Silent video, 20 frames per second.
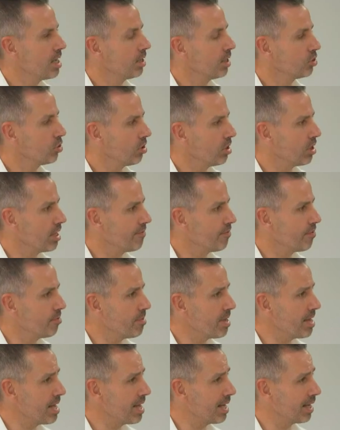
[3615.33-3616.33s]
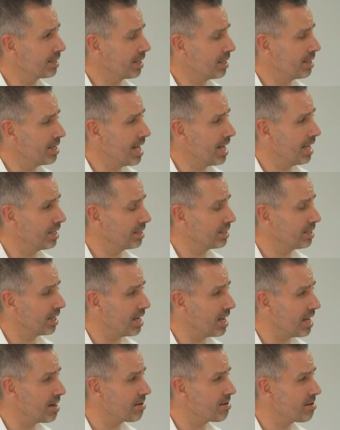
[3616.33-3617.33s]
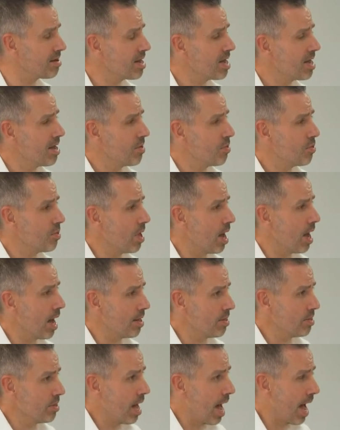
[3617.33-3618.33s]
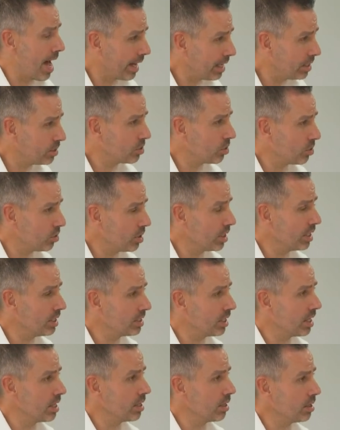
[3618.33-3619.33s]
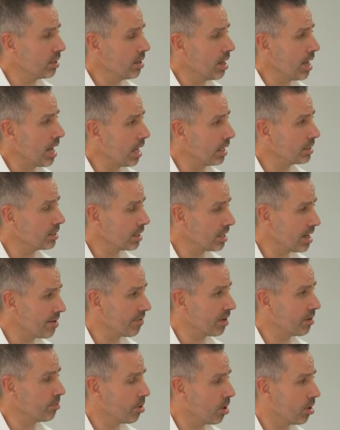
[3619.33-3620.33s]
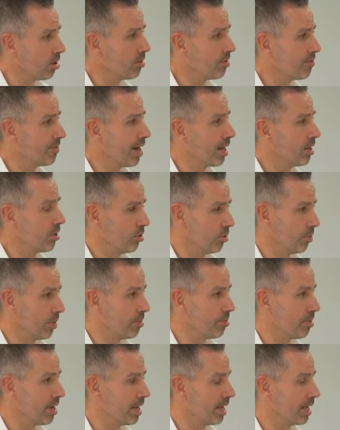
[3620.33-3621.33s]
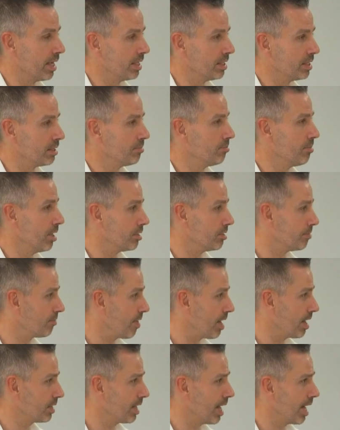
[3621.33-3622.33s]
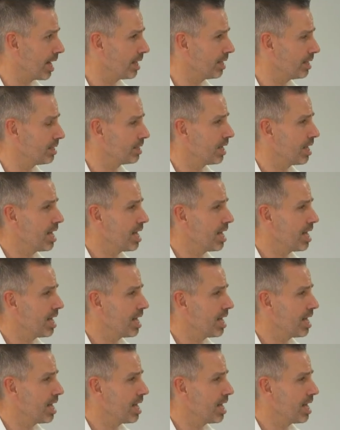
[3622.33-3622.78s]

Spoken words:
Certainly for me as an agency leader, I certainly see that a significant part of the value that we bring is fresh eyes,